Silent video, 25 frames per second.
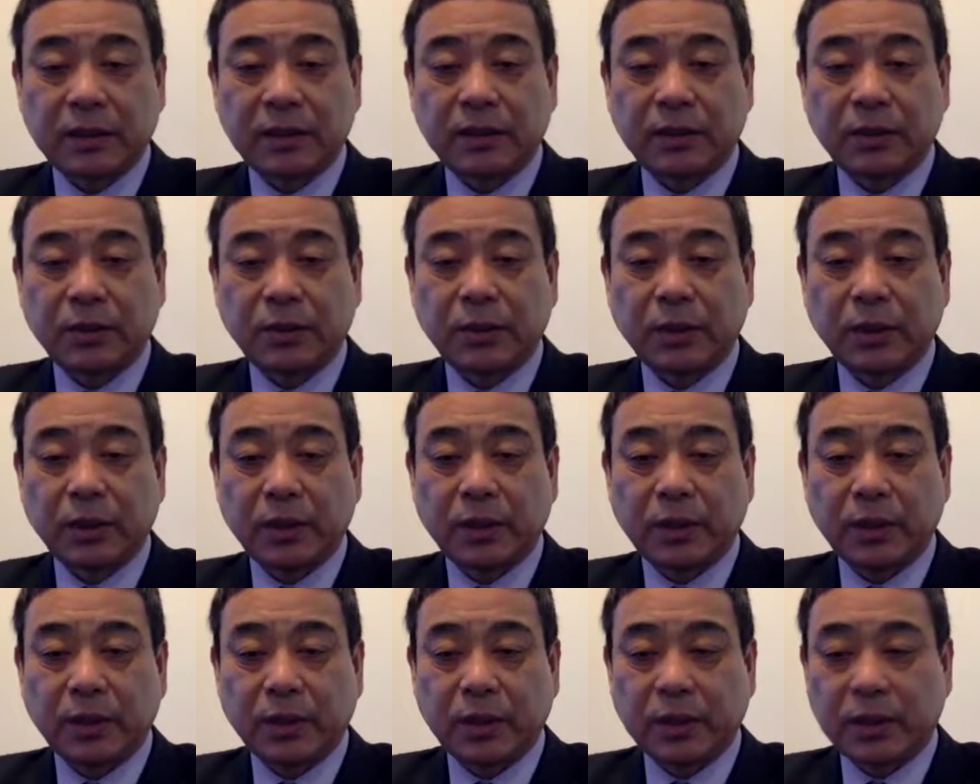
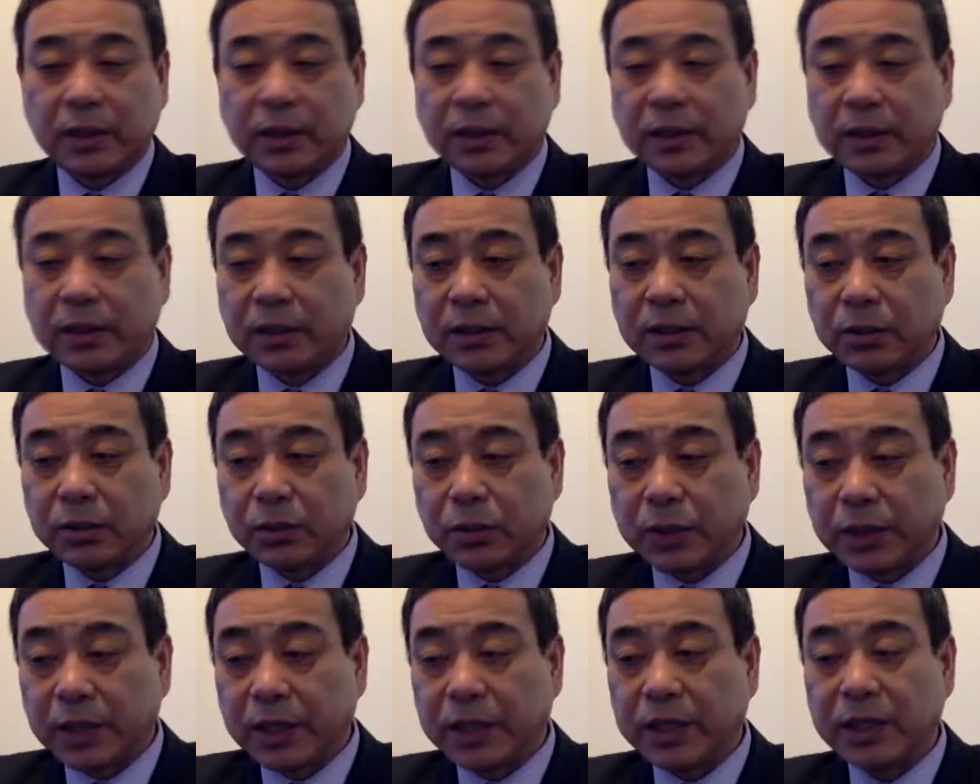the
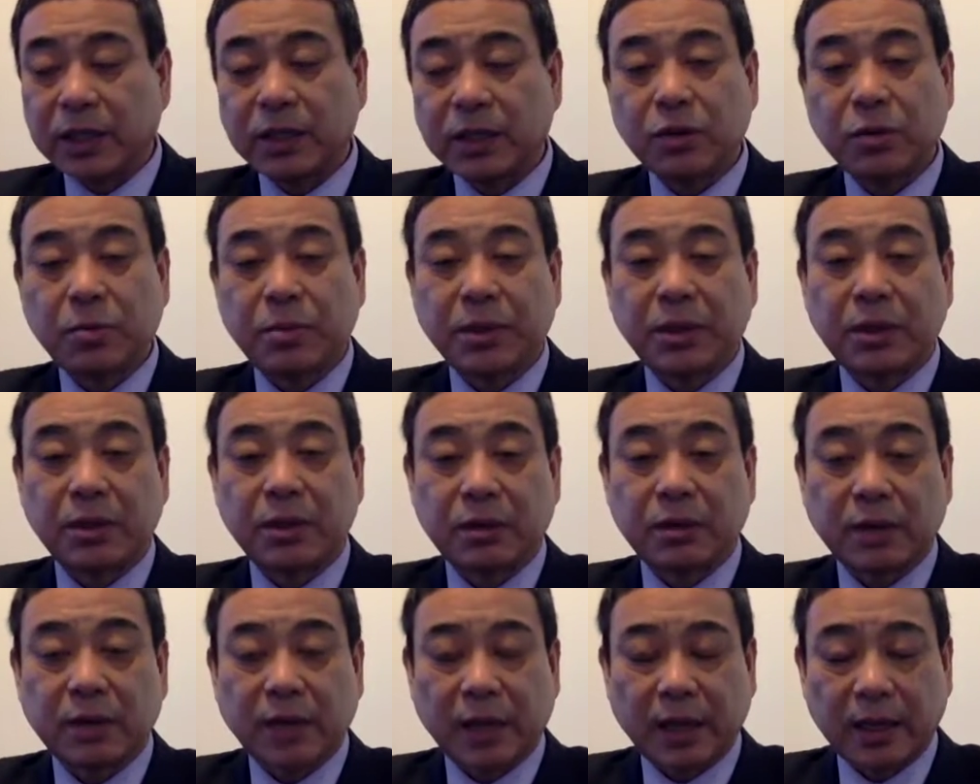relationship
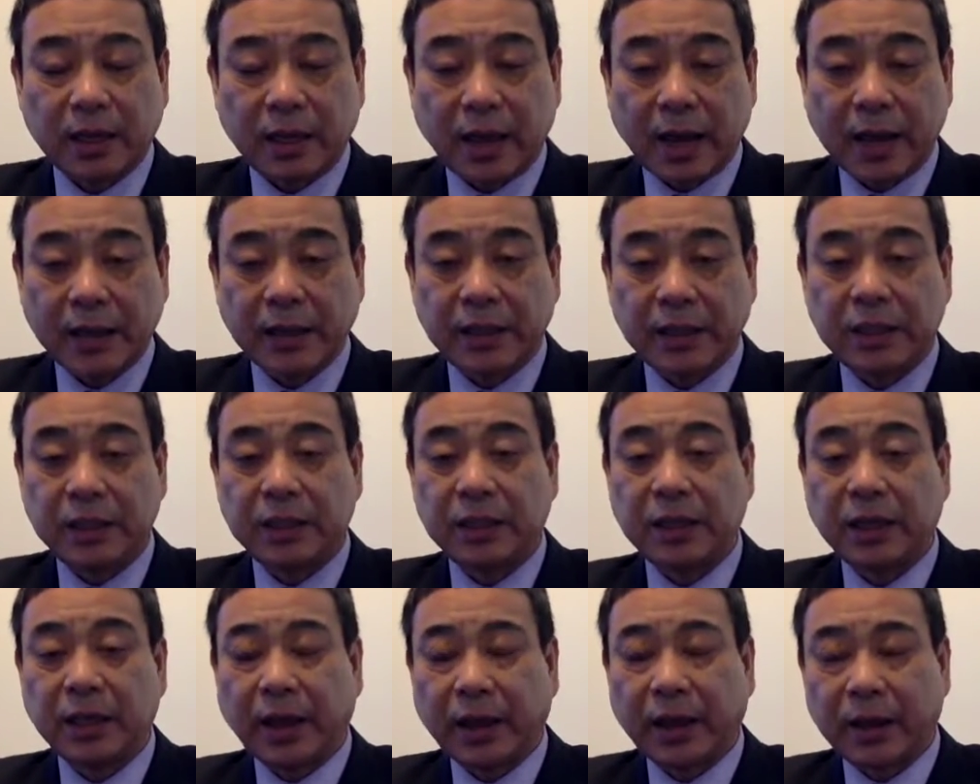between an IT
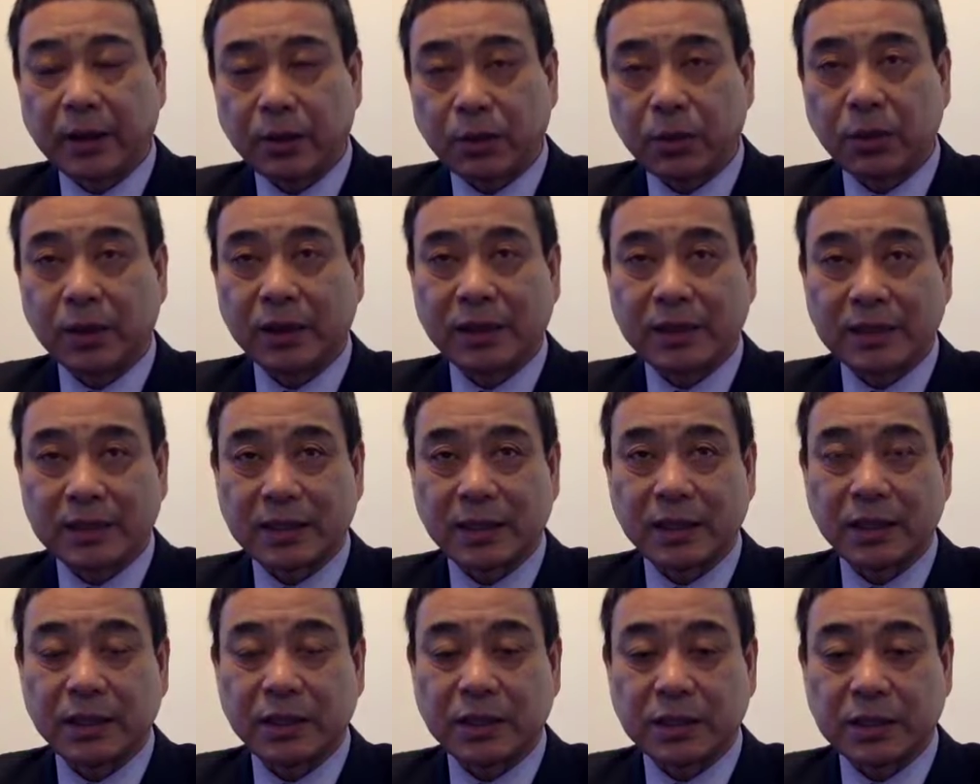and
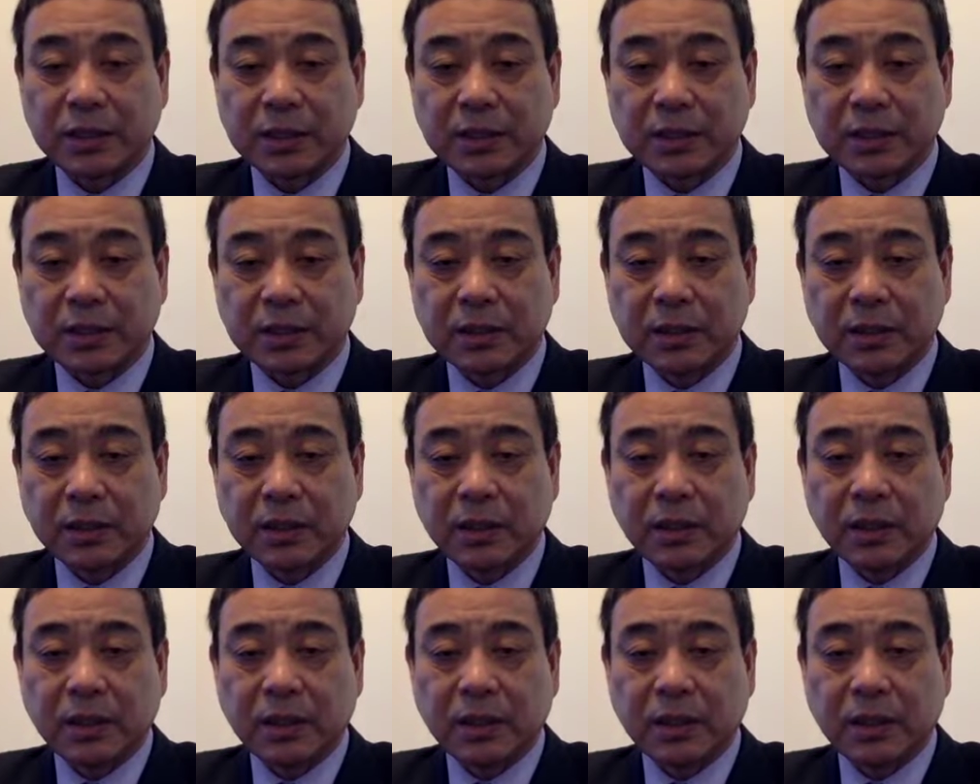organizations